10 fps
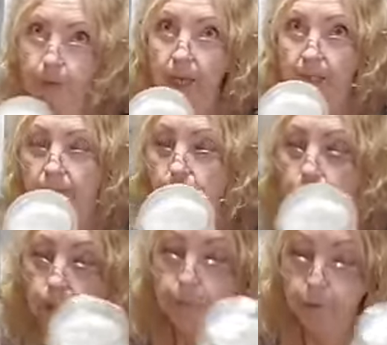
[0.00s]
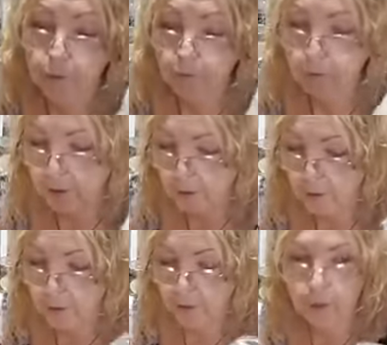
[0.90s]
And it's turned out beautiful.
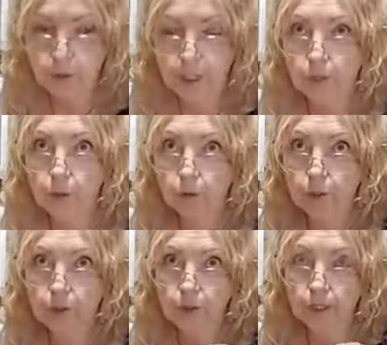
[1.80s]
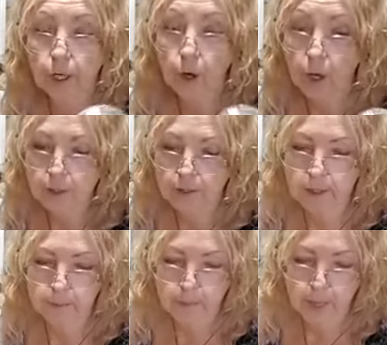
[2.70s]
So the coconut yogurt turned out
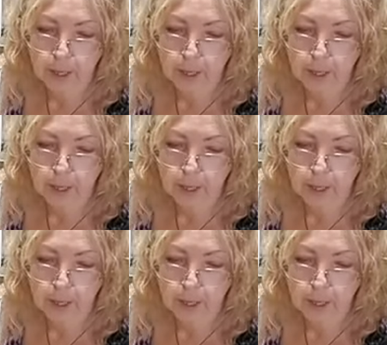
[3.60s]
awesome.